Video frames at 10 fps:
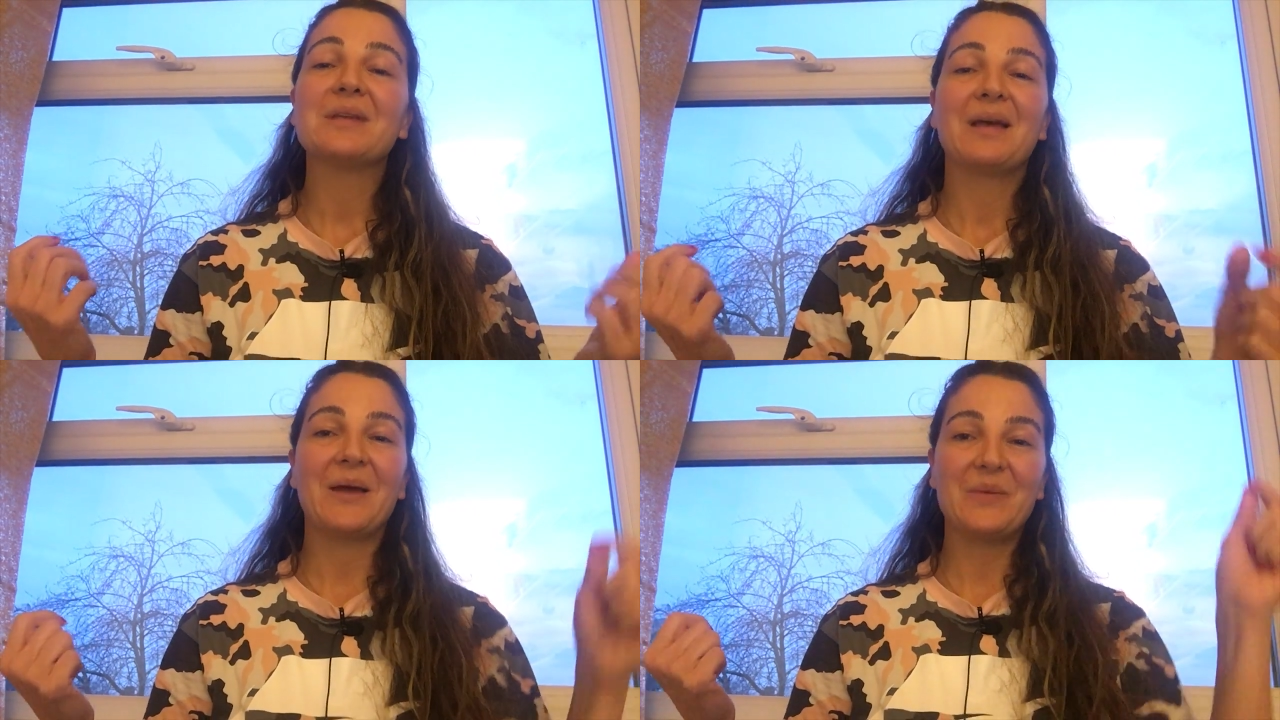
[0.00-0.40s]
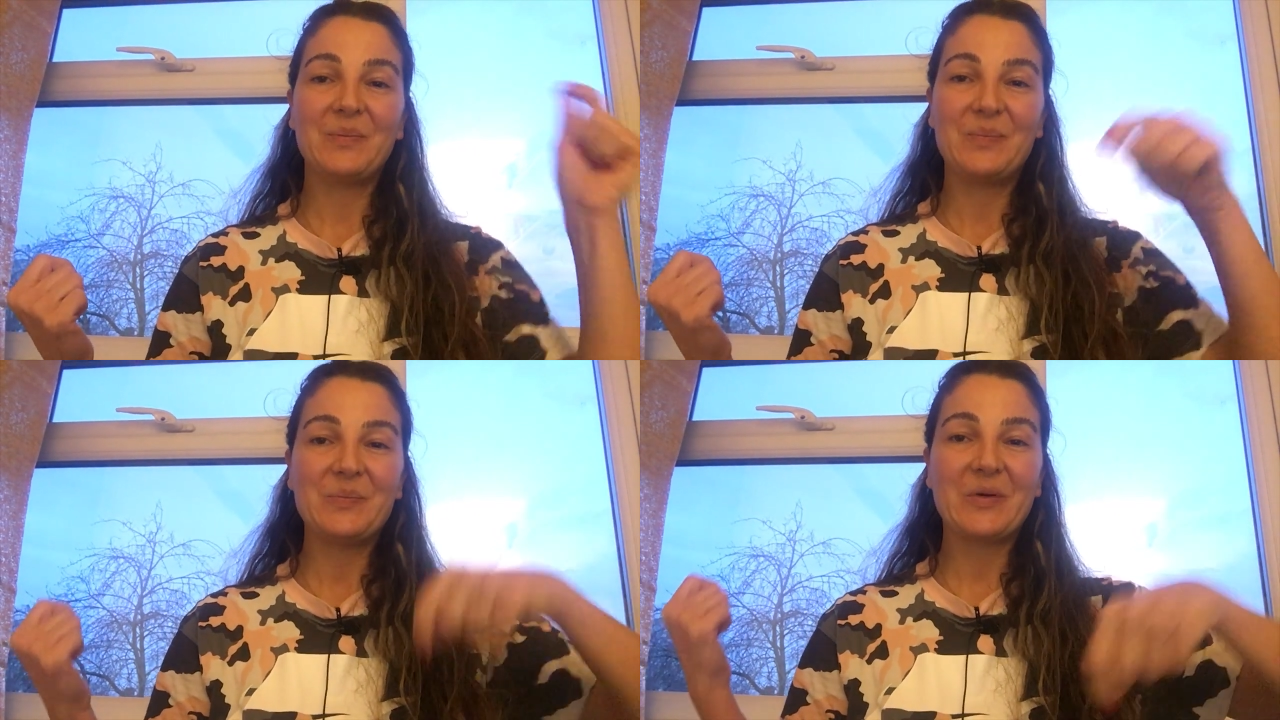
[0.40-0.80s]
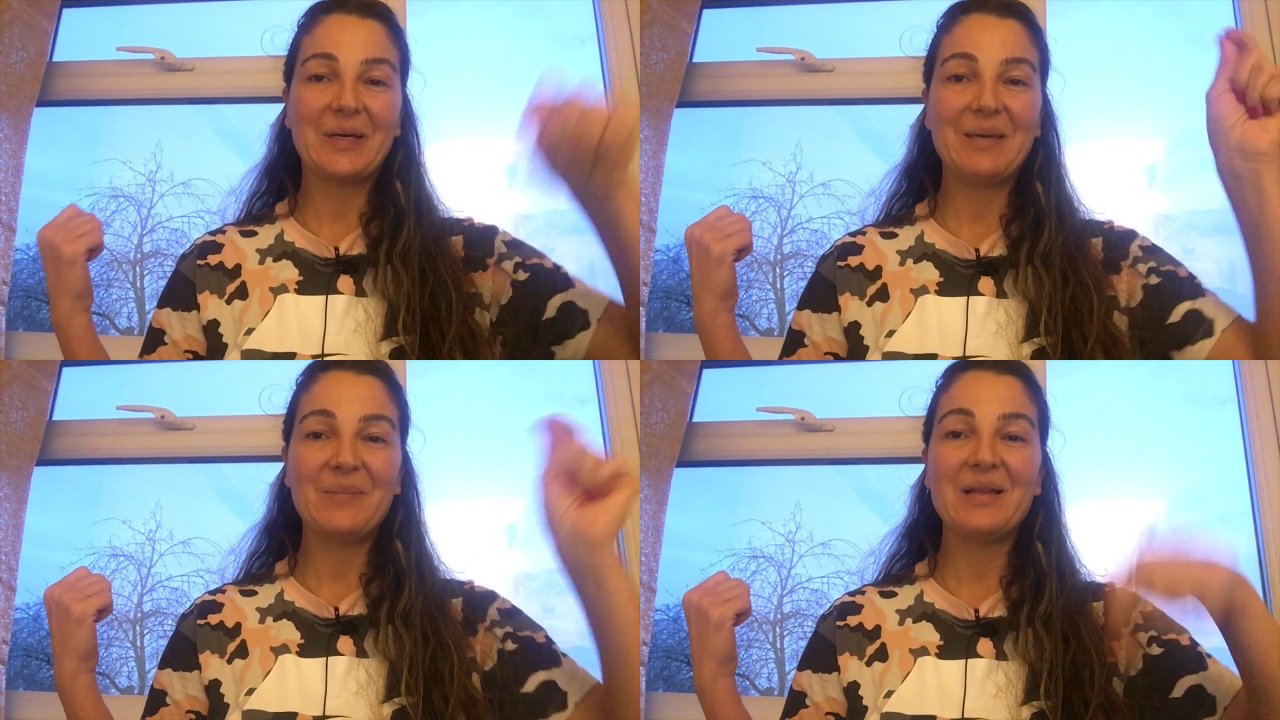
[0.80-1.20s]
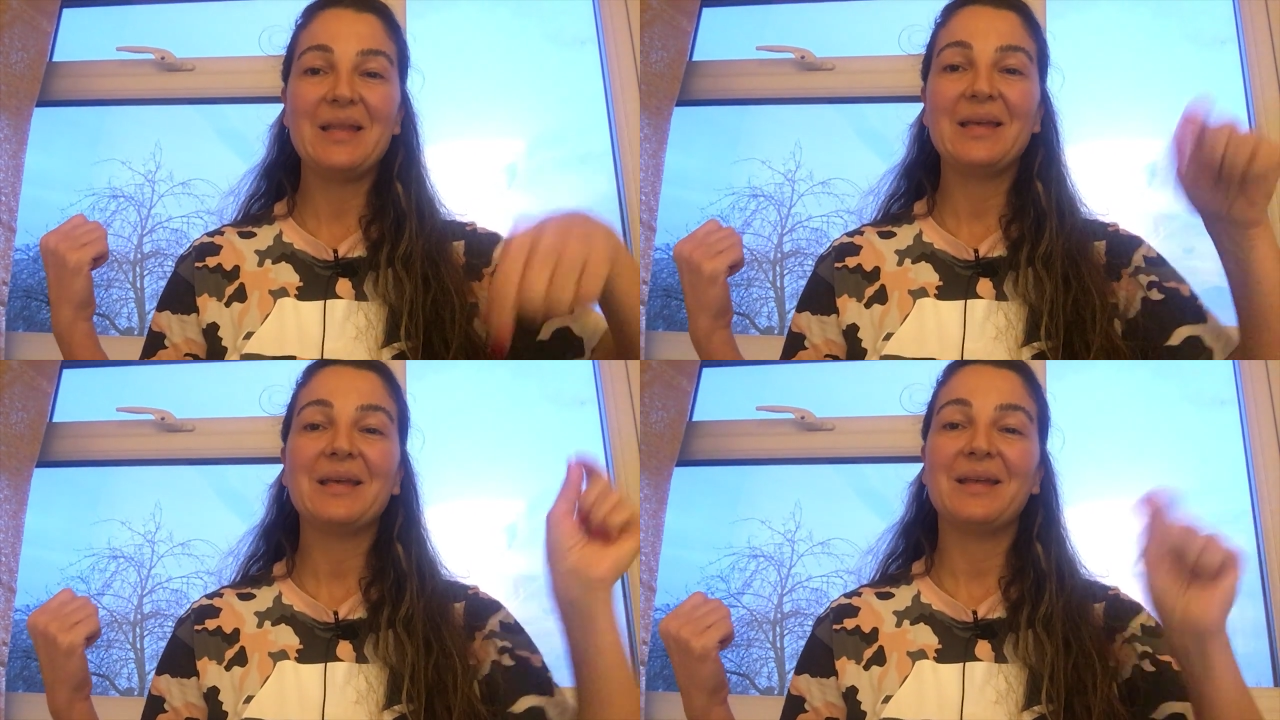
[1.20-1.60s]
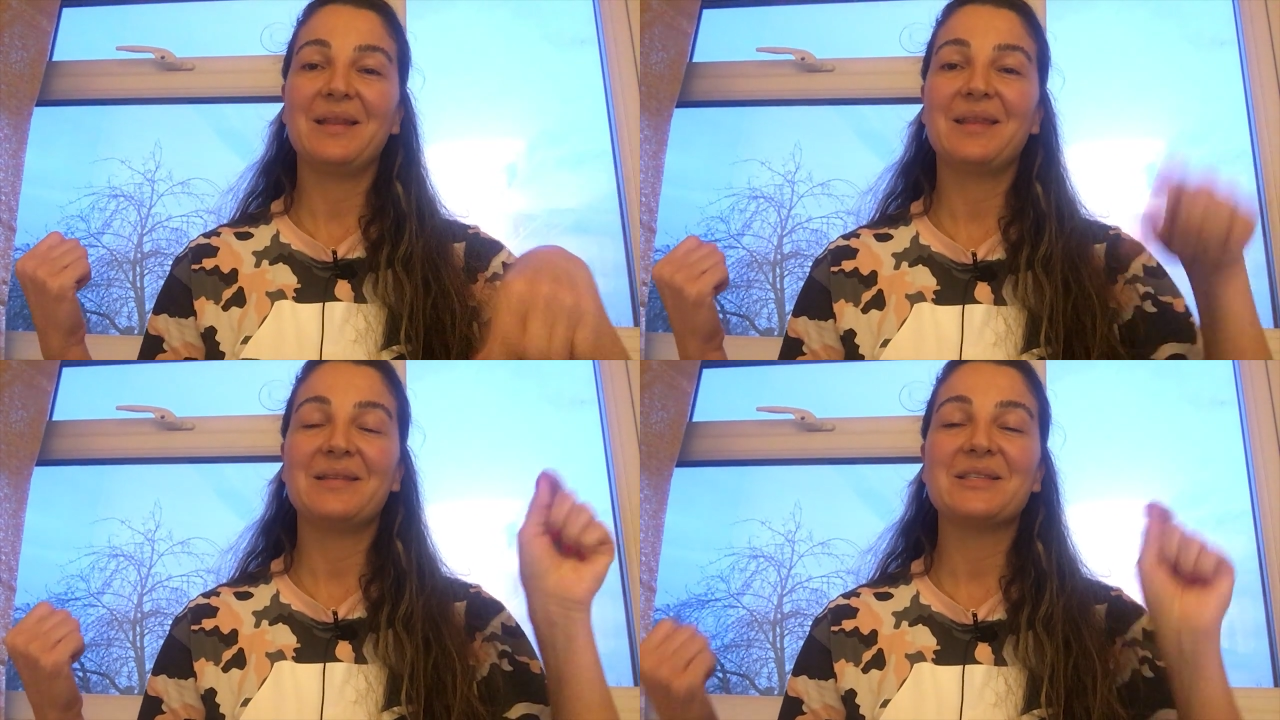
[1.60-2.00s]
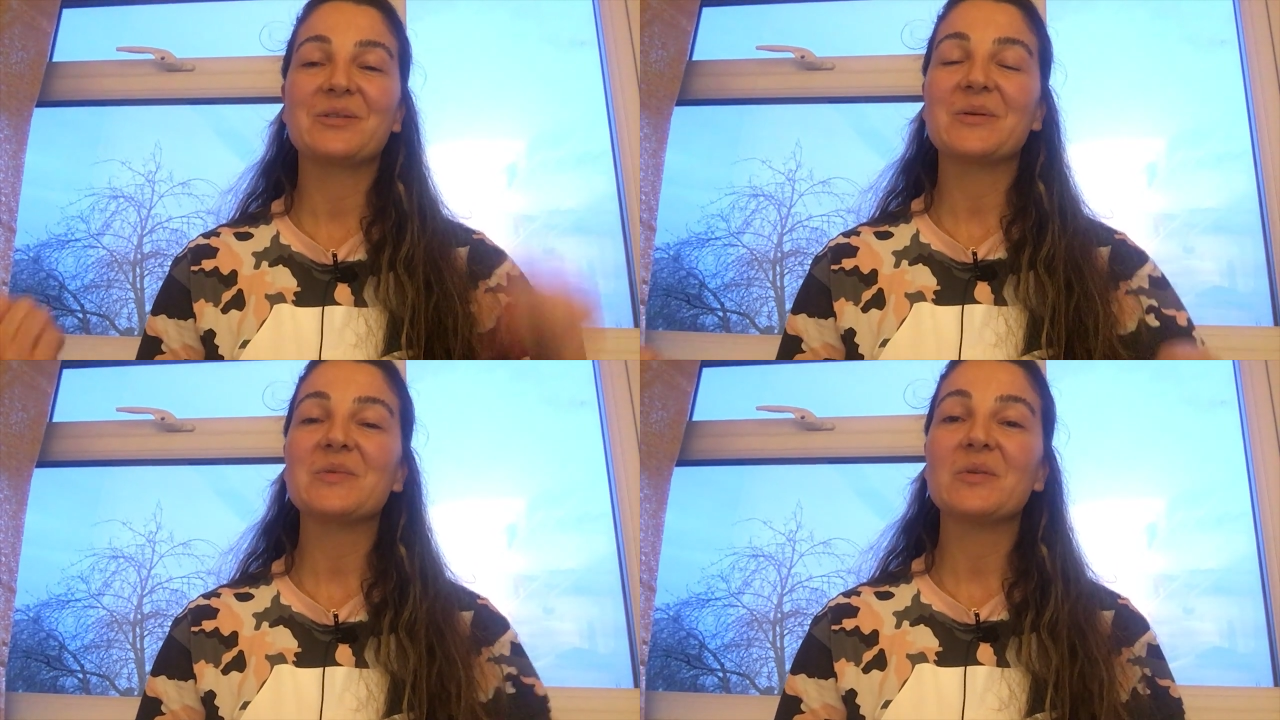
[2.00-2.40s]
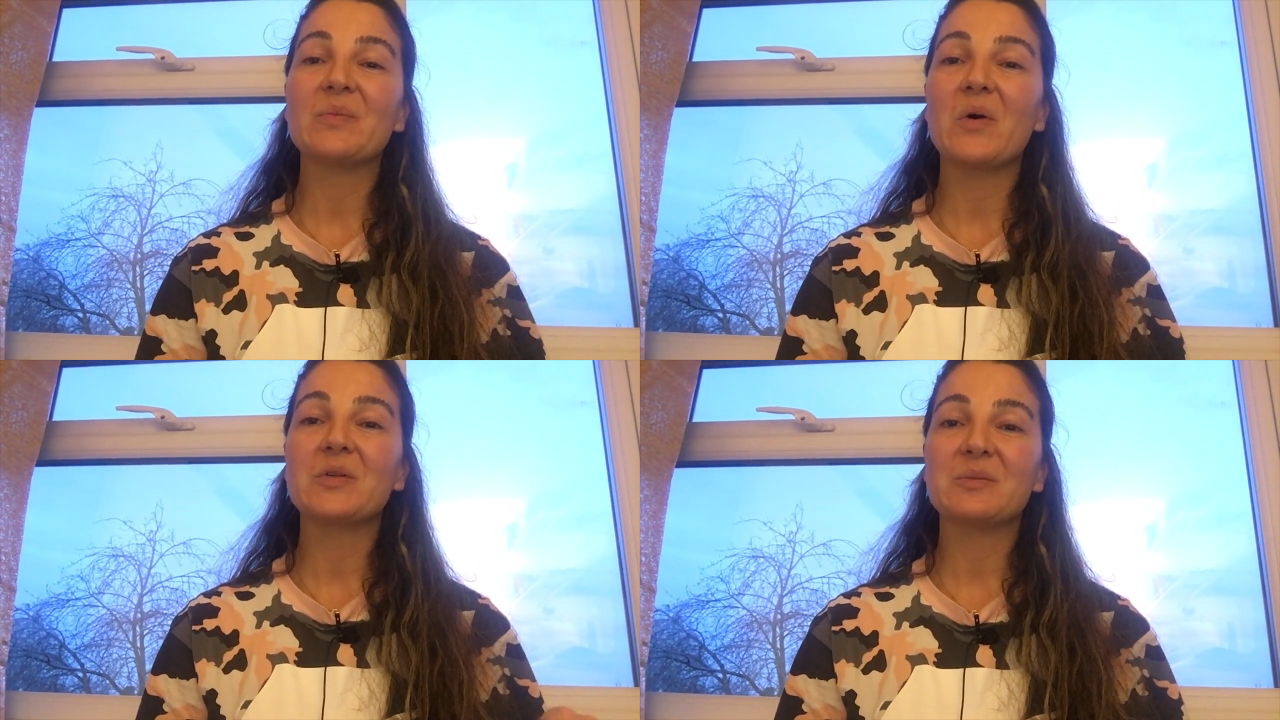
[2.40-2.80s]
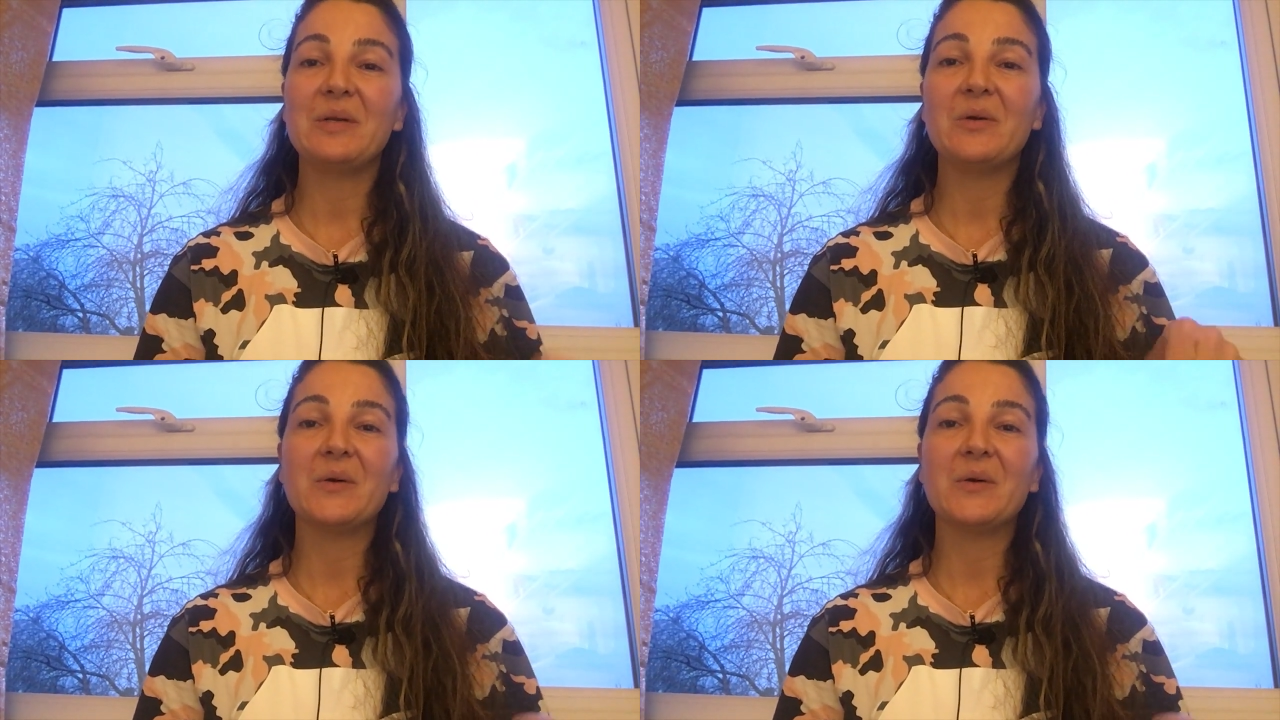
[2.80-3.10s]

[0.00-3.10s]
I will keep the link in the description box below.